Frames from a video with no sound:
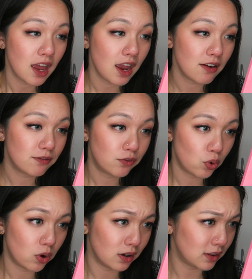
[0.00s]
And
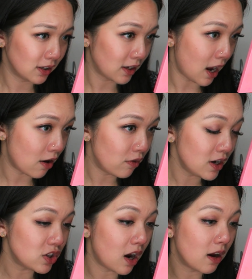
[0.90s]
for the
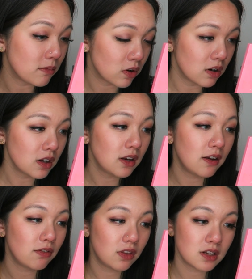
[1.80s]
coverage, I'm gonna
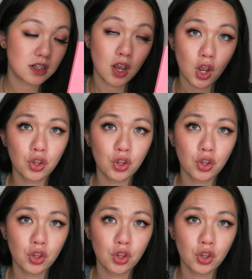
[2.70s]
give this